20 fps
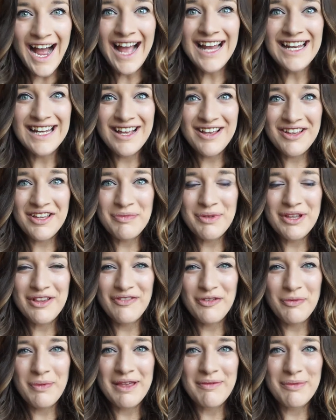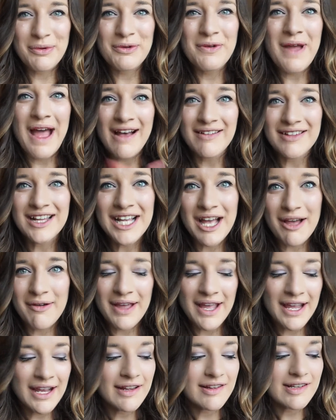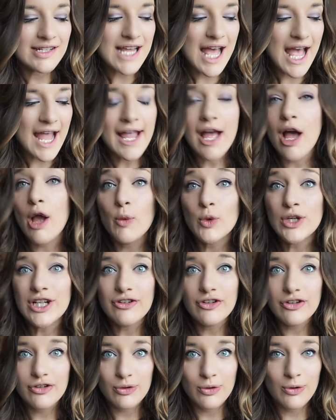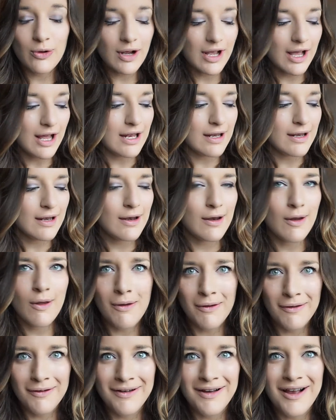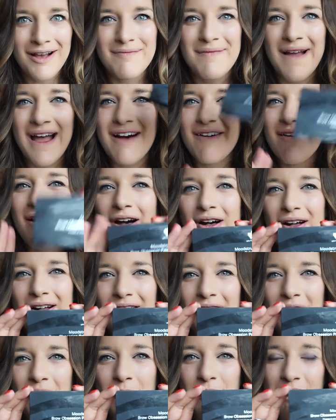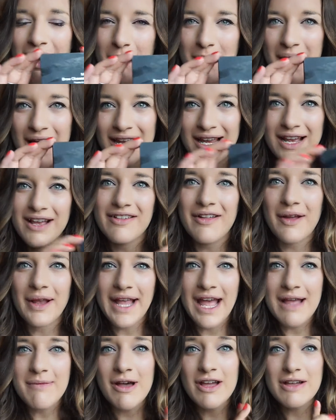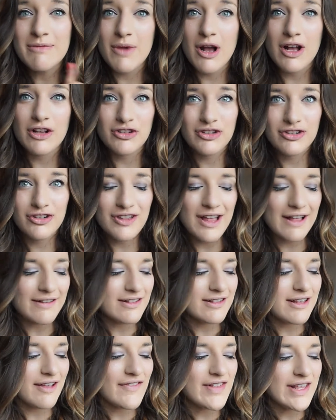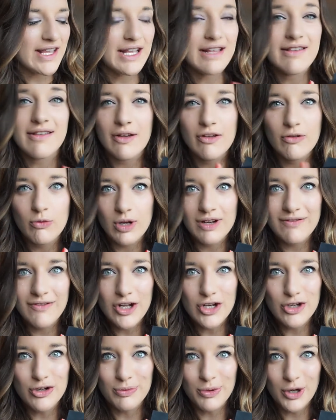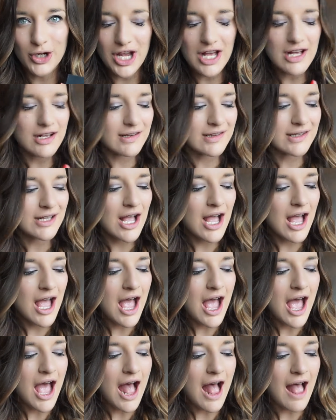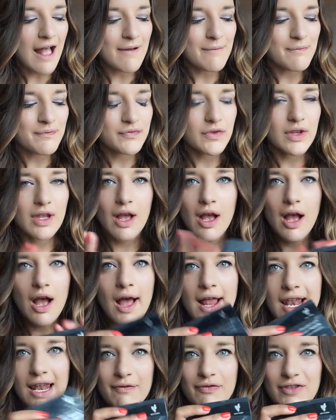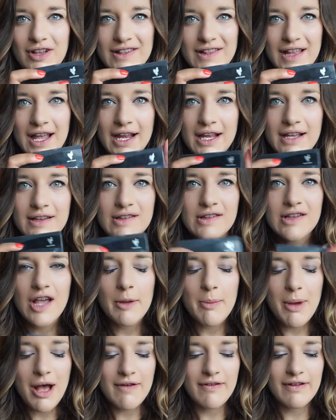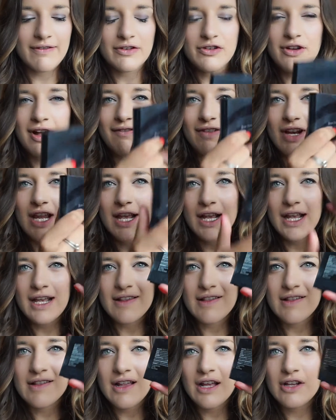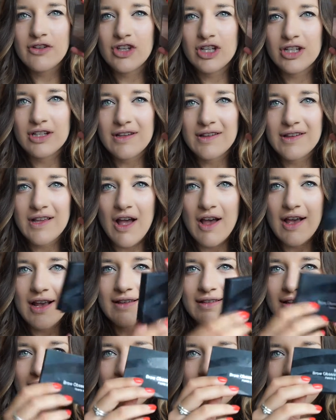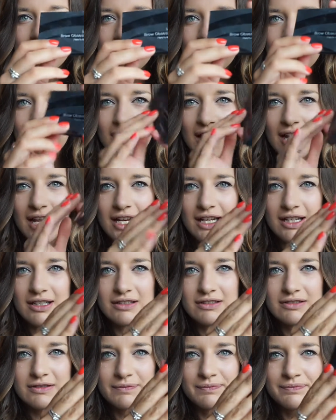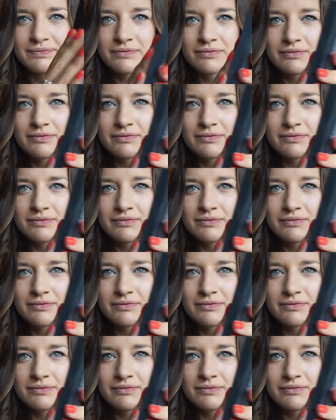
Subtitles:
Hello you beautiful people, how's it going? Today I wanted to talk a lot about our brow palette. So it came out in March 2017, so it's one of our new products. I love this thing, it's so perfect for travelling, it's such a good size, it's literally like a little